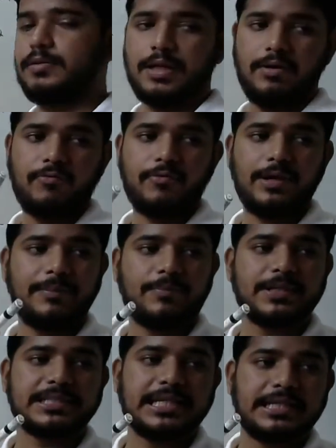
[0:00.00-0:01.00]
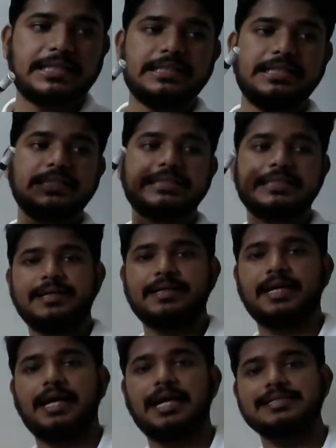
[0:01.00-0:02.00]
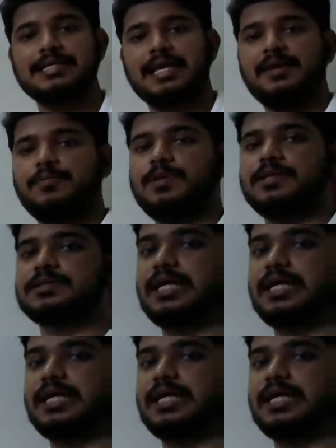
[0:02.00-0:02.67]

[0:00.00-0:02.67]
if we represent this data as a plus